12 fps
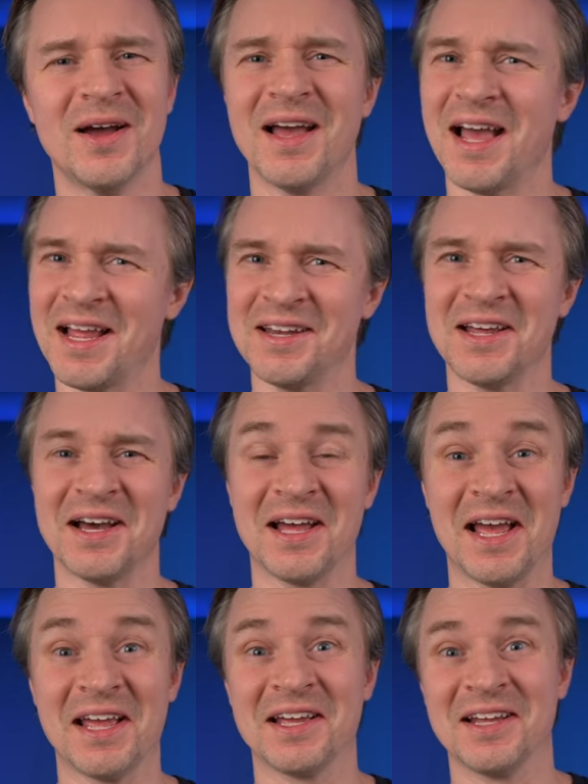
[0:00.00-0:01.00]
And
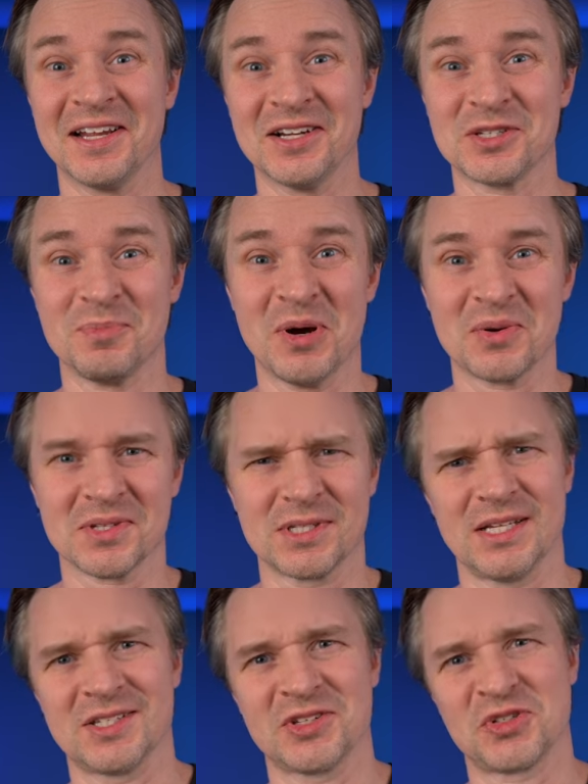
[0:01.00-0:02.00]
hey, here's a bonus.
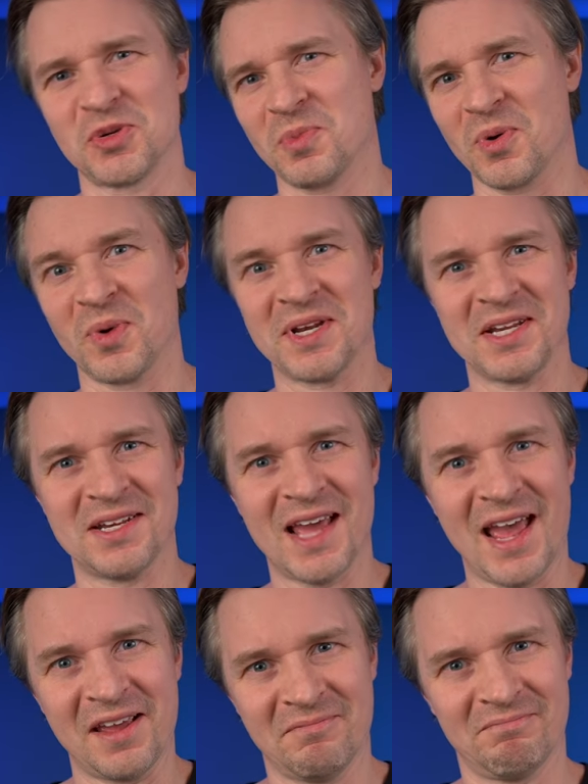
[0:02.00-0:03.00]
It's a super windy
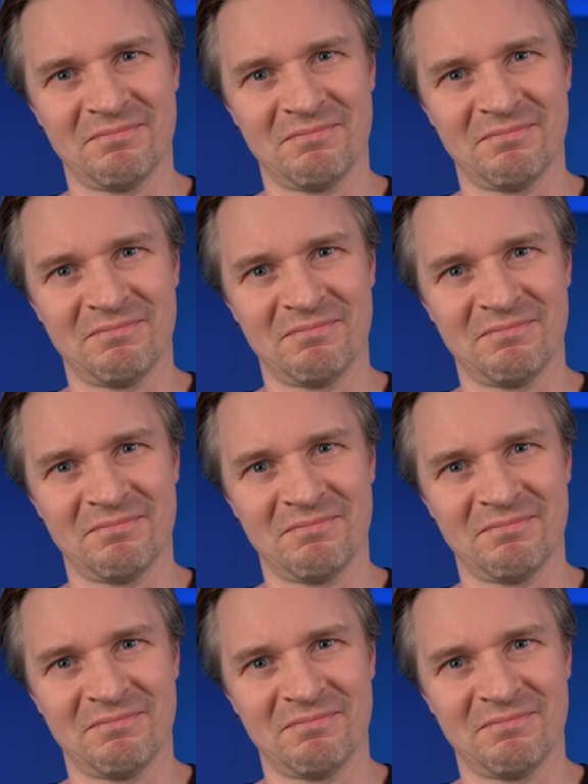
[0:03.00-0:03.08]
day.